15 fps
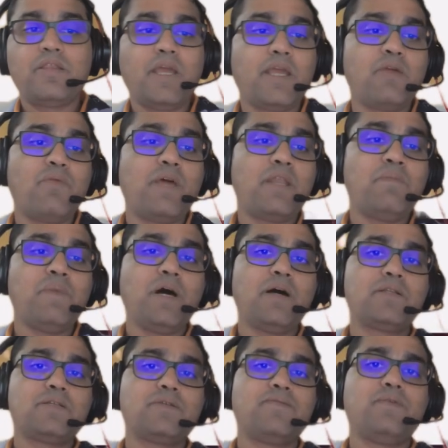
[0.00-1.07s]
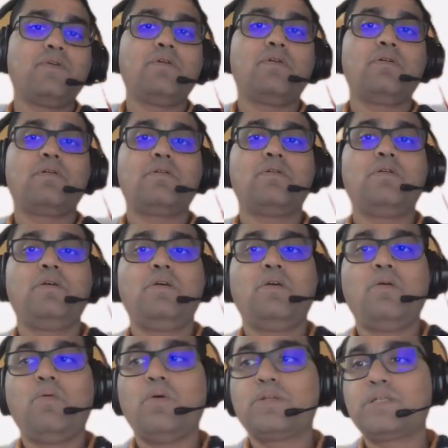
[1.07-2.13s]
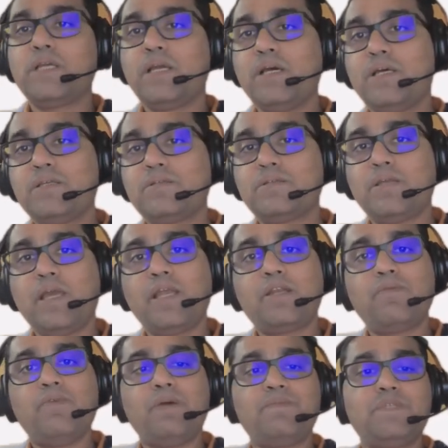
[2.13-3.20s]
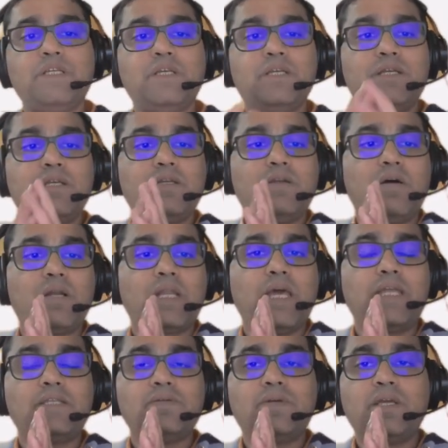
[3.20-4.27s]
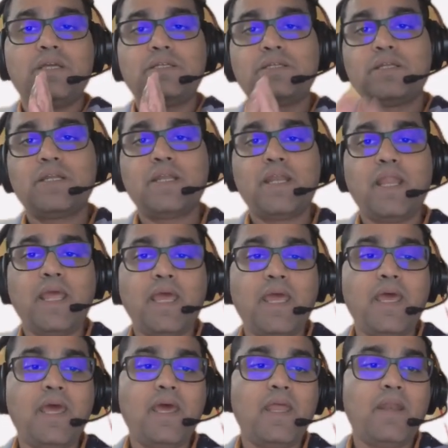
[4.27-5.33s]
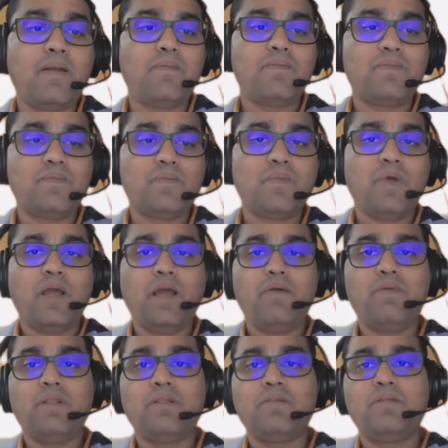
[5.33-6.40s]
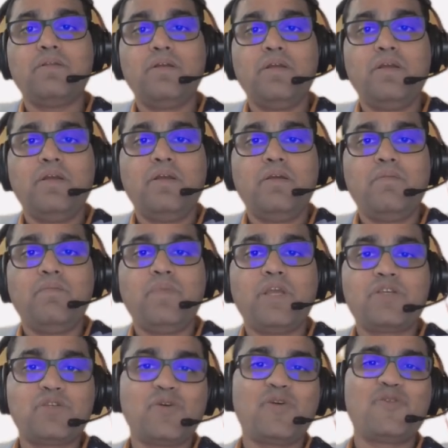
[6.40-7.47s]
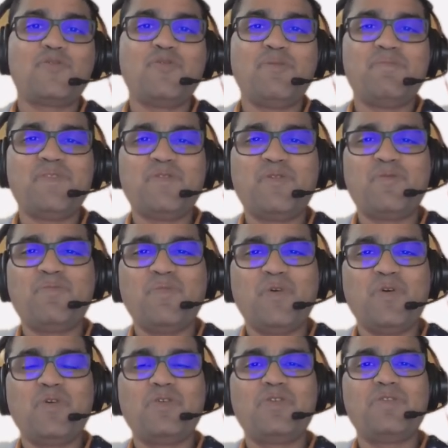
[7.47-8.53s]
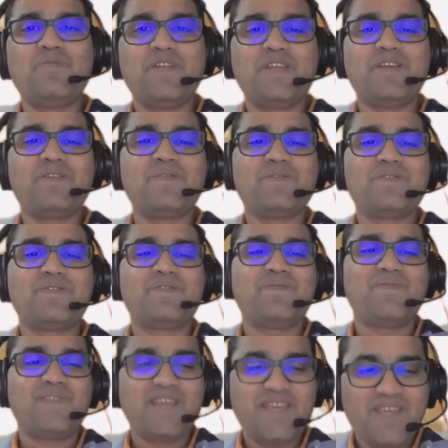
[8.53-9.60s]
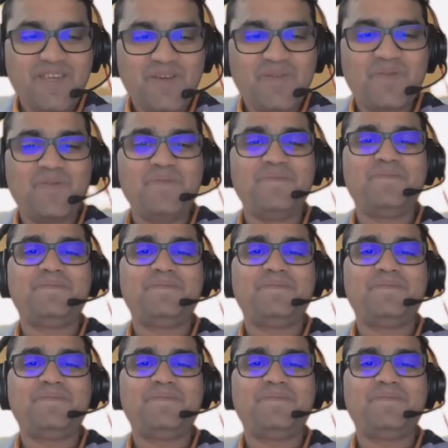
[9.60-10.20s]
Thank you very much for watching us at Webji.Education, and I will make sure to upload more good videos. Thank you.